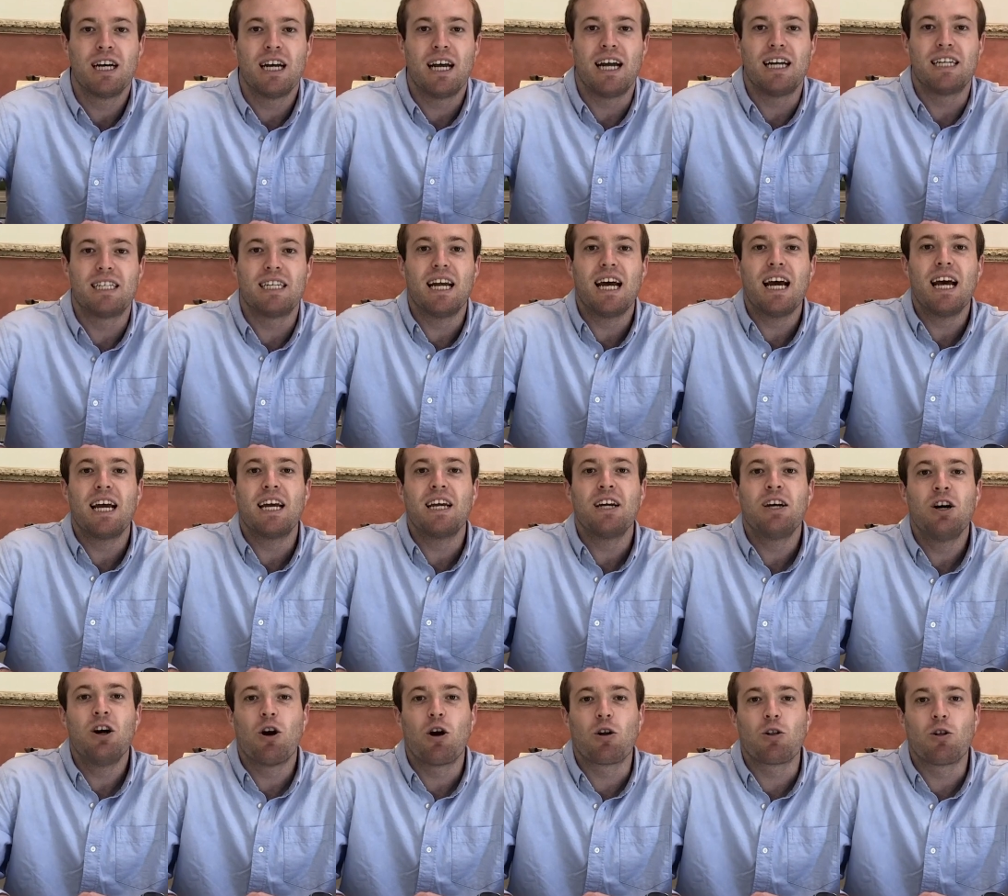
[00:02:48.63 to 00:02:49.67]
and today
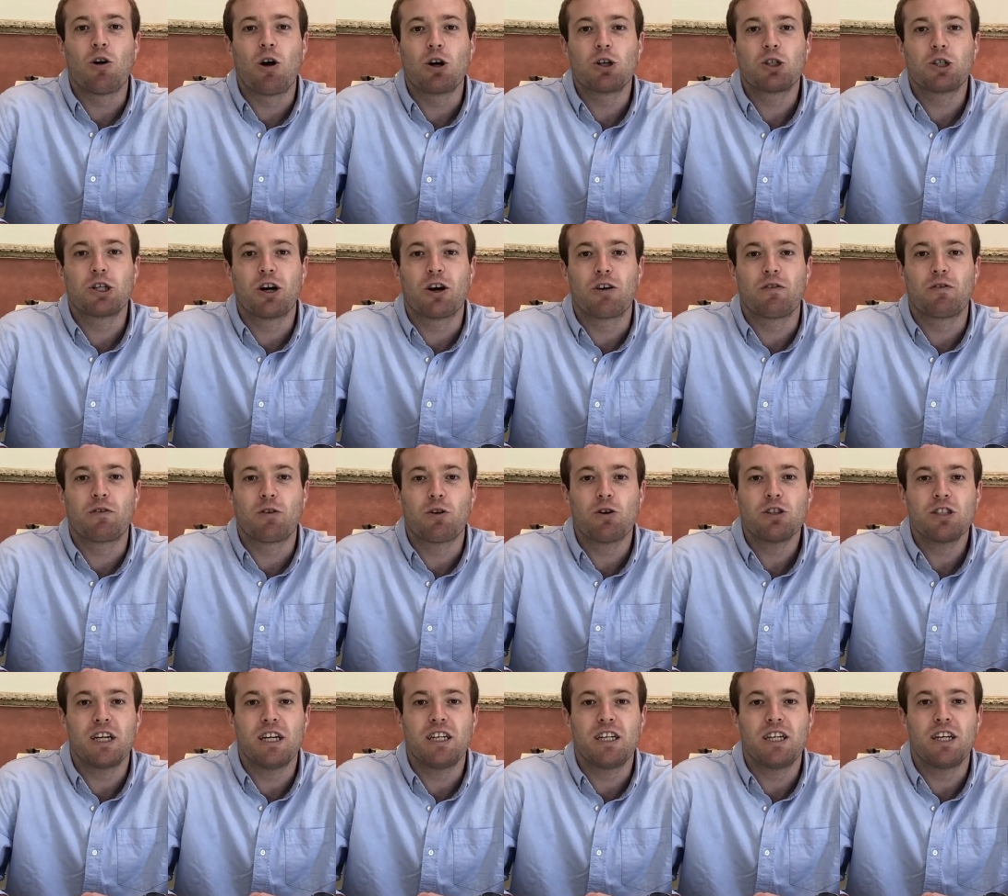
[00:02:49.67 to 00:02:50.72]
are launching our
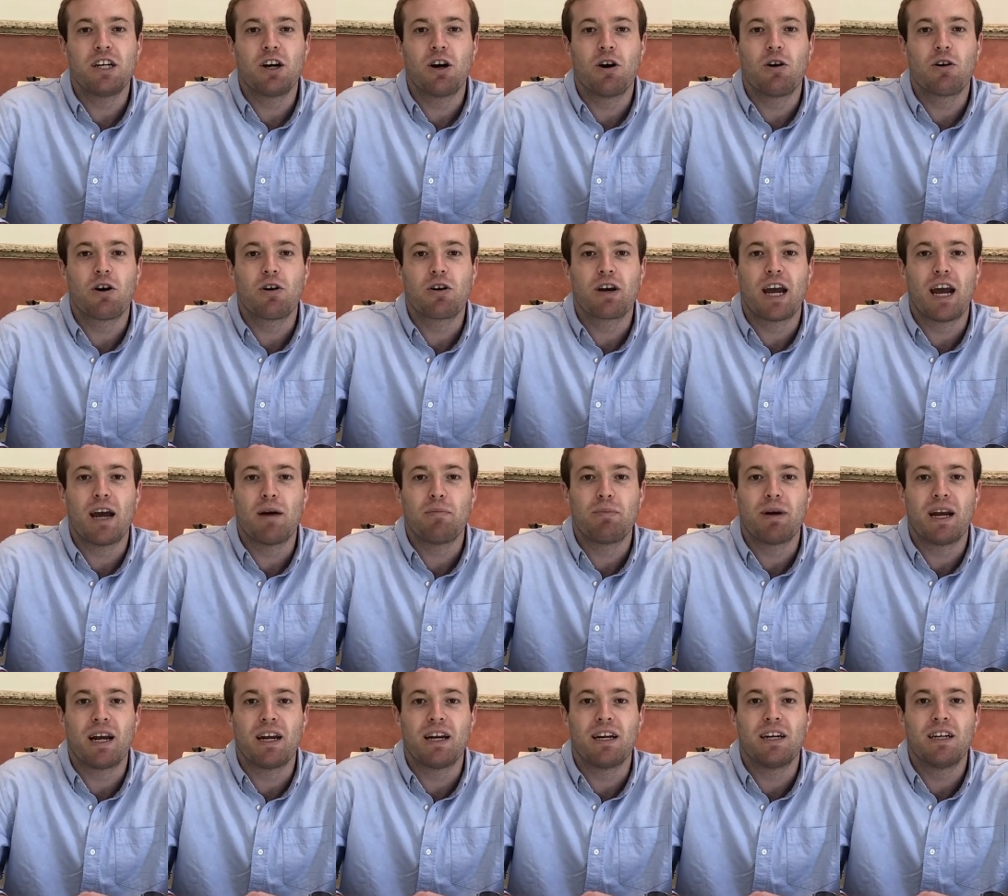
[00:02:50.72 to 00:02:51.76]
first Indiegogo
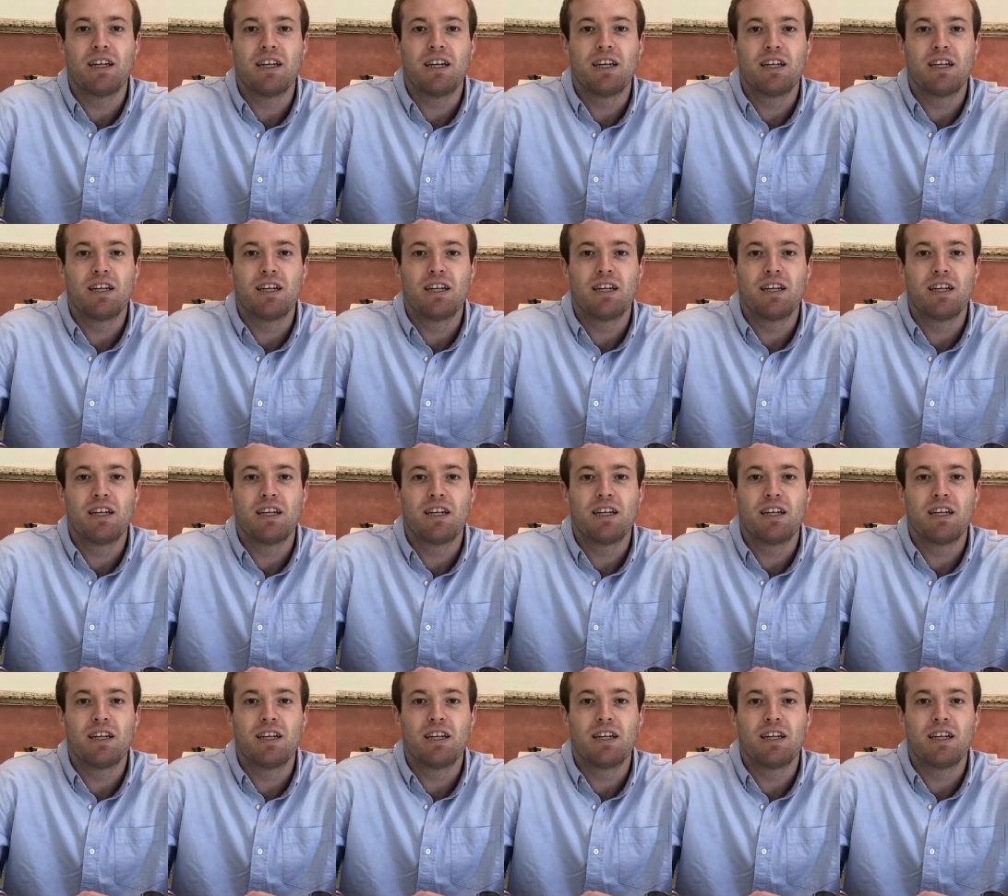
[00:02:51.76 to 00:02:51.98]
campaign